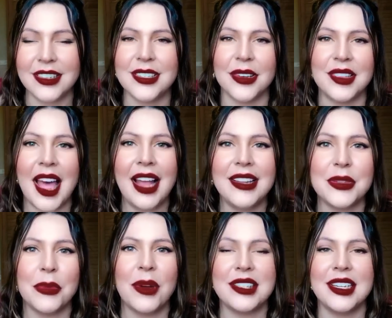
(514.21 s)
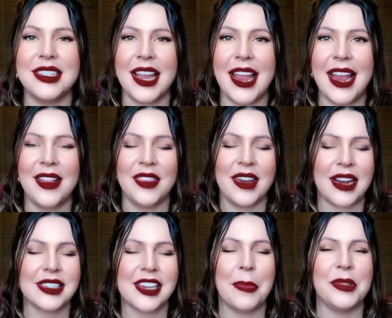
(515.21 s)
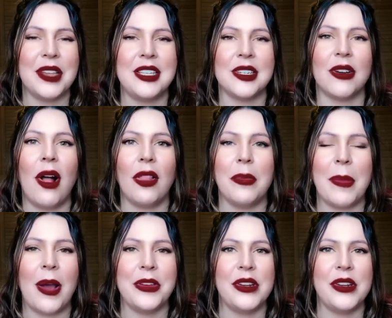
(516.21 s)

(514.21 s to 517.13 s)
So that is what today and the next couple days are all about.